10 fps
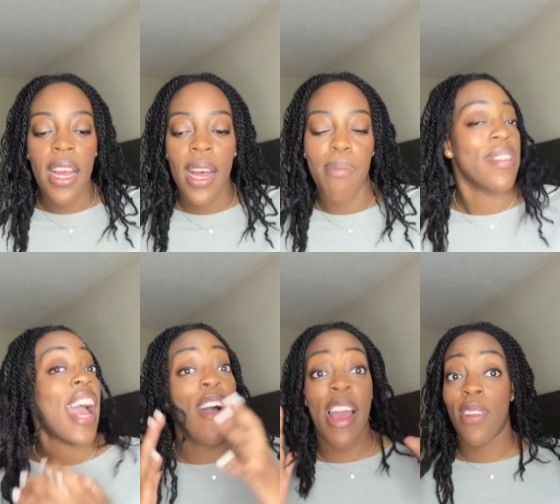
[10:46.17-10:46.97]
Um,
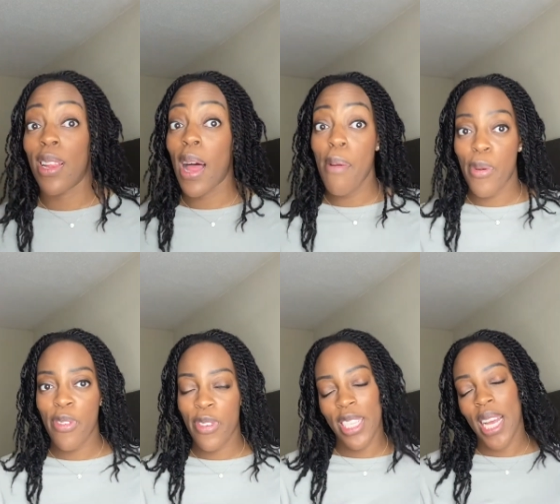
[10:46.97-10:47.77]
now I have a lot more
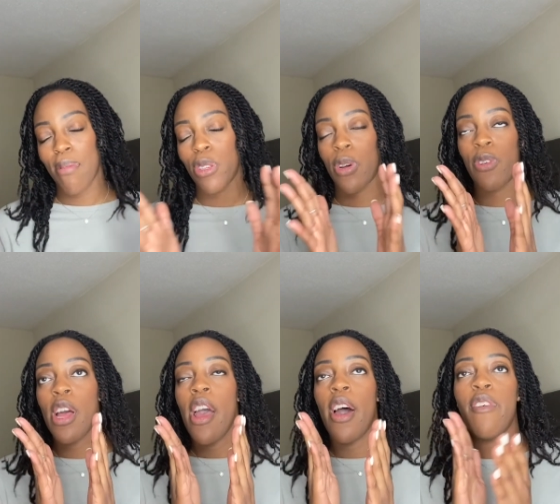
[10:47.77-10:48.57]
free time. So
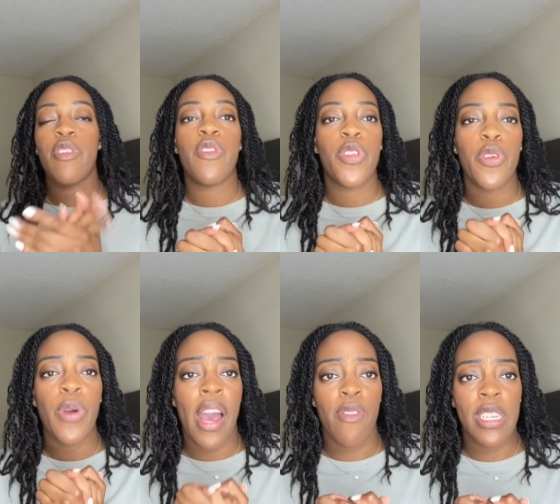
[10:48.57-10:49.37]
a few of you
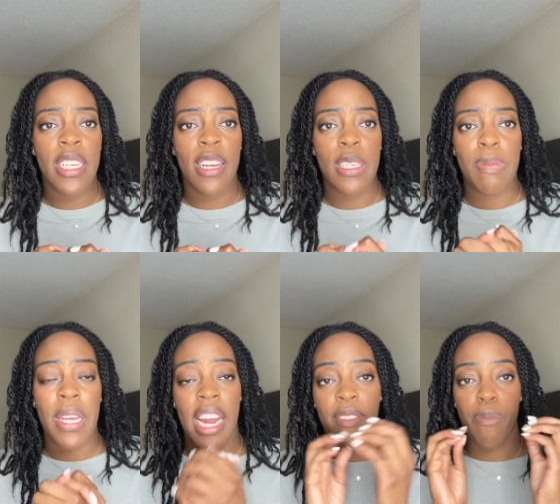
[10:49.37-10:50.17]
have reached out to me
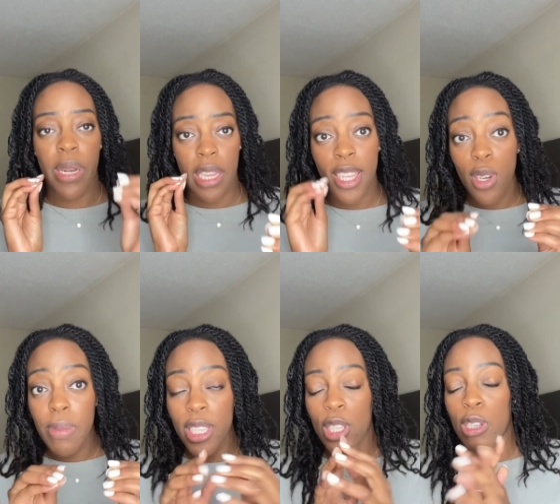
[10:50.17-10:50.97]
and I've been a little
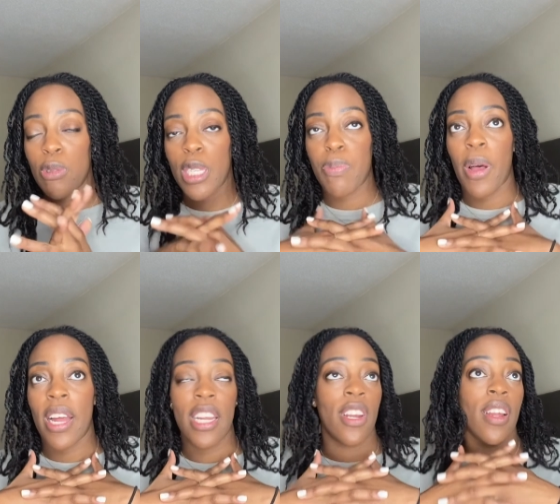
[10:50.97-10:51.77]
bit slow to
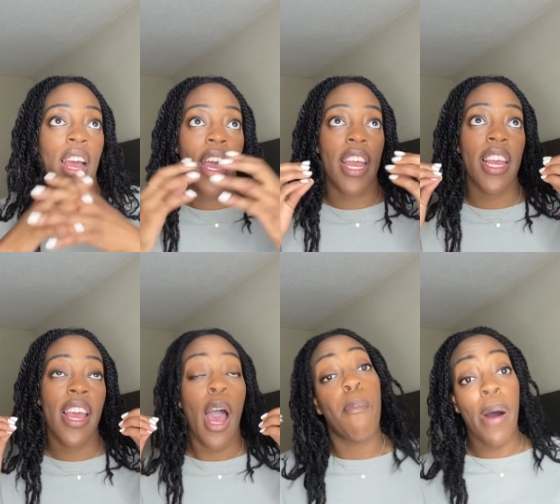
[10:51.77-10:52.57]
respond and I
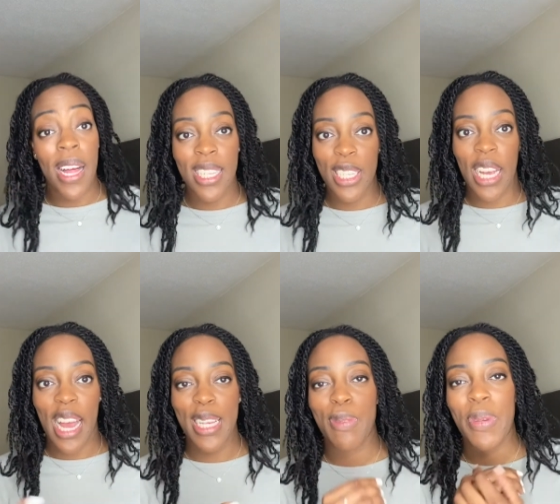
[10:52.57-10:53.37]

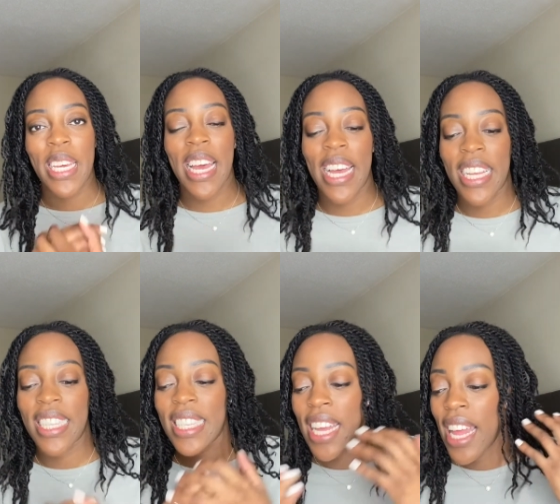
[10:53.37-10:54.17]
apologize because